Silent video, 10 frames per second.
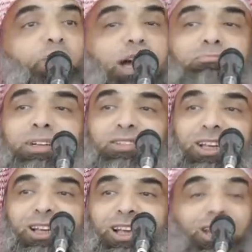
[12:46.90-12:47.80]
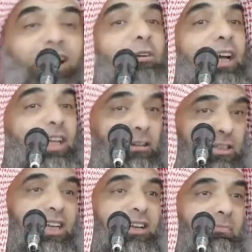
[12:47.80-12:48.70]
of Muhammad sallallahu alaihi
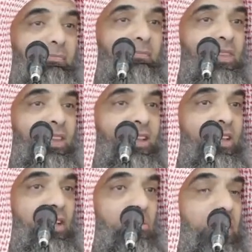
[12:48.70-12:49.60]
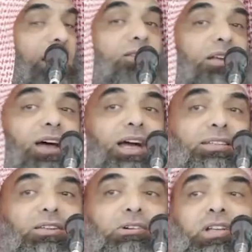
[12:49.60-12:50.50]
wasallam. We ask Allah
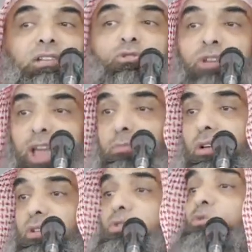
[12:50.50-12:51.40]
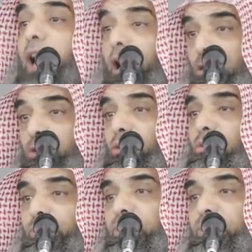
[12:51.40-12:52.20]
azza wa jal to enable us to follow into the